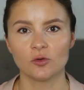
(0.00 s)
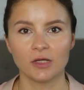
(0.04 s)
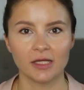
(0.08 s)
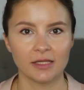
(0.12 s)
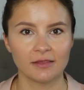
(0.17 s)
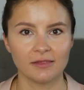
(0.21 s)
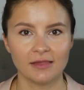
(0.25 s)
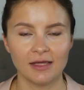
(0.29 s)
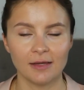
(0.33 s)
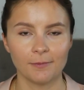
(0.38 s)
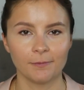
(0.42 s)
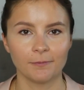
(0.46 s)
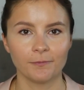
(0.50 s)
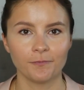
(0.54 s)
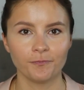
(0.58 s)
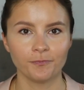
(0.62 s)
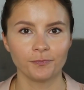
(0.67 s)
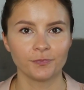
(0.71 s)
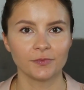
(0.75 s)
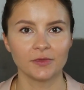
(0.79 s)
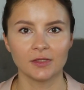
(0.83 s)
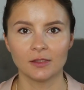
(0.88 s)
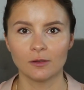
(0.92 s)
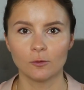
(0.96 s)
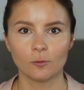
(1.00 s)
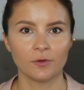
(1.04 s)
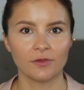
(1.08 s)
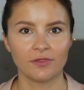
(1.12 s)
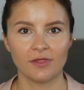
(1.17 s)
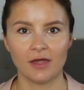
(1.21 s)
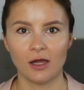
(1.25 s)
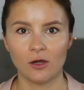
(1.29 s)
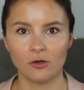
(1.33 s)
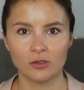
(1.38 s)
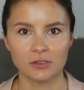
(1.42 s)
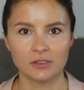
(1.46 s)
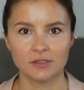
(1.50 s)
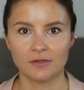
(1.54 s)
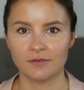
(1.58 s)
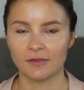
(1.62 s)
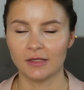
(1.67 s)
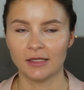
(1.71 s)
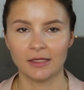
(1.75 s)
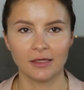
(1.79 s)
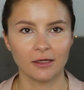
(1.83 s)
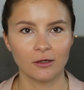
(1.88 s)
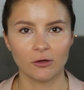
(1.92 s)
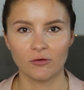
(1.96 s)
look at them without
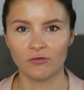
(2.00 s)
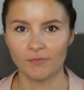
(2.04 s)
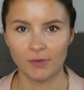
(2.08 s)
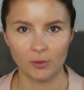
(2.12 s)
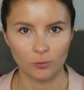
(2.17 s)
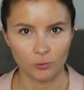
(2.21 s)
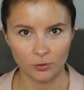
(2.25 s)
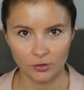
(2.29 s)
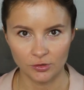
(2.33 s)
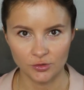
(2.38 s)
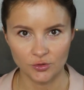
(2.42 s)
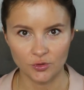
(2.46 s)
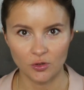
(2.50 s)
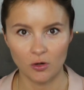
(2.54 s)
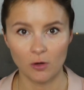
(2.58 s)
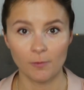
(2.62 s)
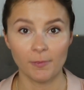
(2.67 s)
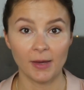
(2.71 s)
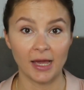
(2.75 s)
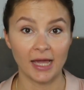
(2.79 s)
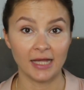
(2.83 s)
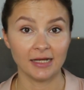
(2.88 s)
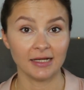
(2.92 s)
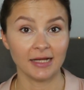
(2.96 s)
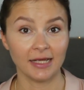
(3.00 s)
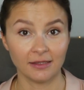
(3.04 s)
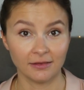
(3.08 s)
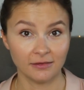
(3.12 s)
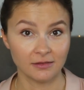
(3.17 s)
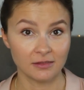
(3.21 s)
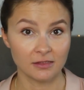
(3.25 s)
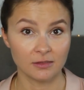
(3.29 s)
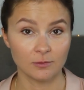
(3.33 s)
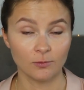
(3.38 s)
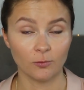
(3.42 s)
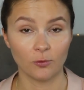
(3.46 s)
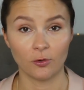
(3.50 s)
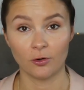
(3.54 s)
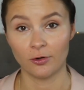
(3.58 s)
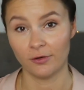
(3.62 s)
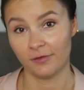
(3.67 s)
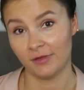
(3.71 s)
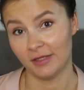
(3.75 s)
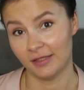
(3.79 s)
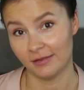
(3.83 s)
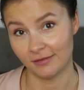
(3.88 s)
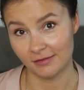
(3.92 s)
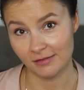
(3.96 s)
thinking of my wardrobe, I like this more
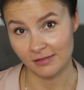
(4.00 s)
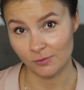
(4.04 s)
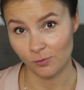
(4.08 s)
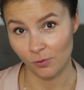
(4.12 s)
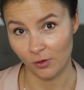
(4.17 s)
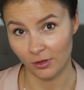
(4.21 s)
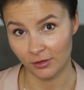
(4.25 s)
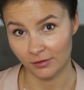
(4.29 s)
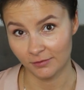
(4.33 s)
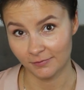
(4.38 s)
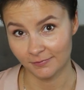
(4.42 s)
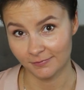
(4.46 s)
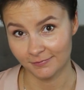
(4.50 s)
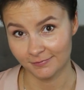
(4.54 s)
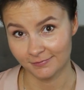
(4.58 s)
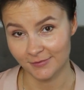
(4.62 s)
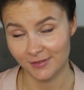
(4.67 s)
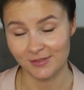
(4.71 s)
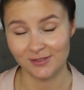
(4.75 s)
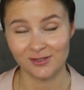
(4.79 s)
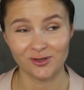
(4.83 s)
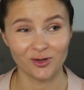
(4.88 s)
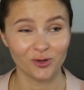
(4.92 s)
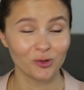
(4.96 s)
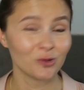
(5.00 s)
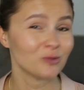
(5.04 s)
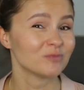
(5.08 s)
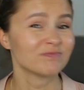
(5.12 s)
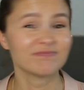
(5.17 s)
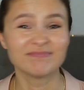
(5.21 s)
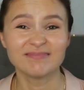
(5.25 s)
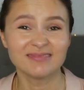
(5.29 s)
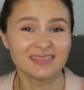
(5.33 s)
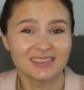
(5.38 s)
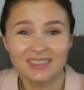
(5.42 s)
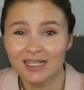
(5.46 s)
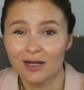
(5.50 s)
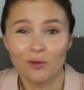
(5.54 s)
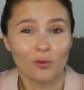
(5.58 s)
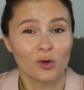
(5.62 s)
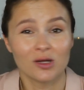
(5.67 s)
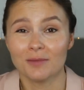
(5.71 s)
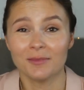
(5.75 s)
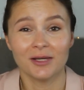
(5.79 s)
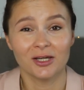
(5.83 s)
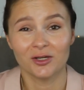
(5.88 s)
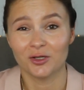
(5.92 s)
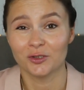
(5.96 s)
than this one. So
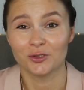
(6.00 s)
what am I